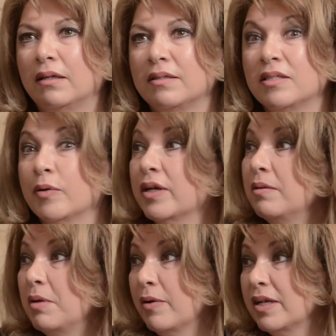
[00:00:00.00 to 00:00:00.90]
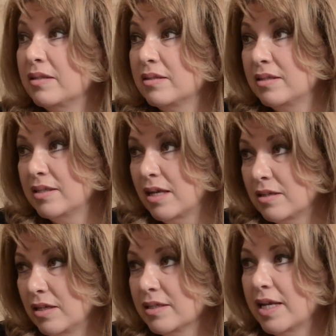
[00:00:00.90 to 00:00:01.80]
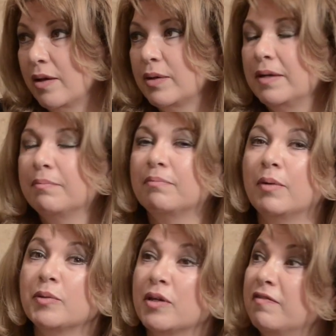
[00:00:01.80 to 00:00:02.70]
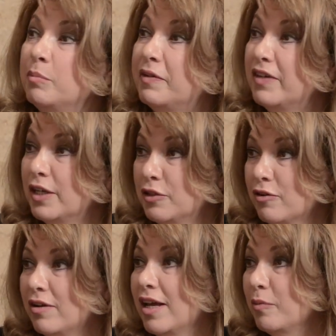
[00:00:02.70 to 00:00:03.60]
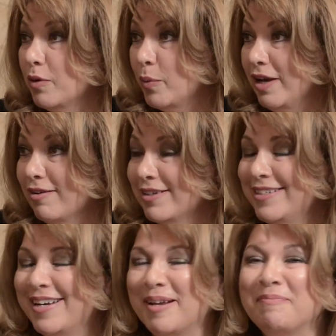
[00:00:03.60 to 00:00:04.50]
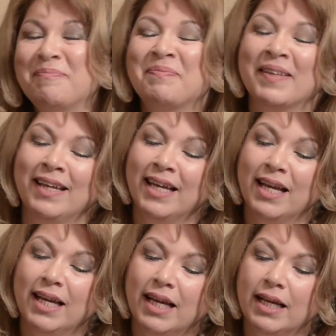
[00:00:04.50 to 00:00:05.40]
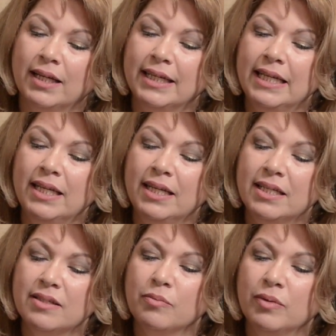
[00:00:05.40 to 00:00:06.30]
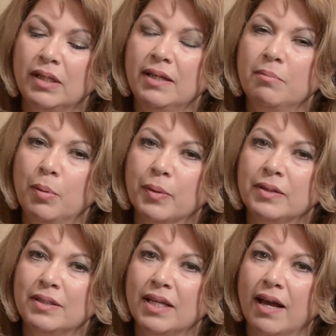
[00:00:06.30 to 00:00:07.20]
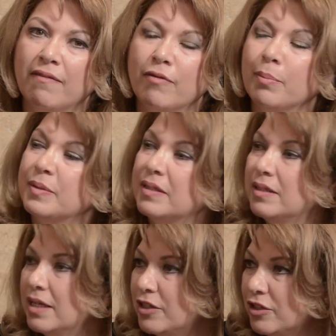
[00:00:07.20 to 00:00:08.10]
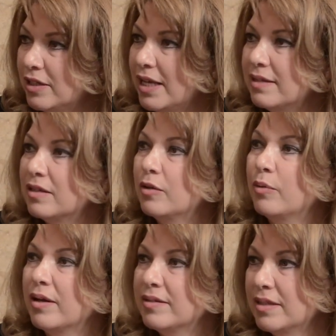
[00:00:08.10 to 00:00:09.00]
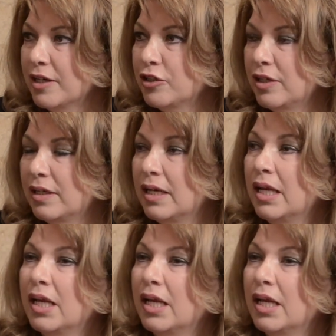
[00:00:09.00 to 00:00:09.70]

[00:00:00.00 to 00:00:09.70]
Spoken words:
Syrian Americans in Stanislaus County, most of them living in Turlock, where we are today. It is really important to have representation as a cross-section.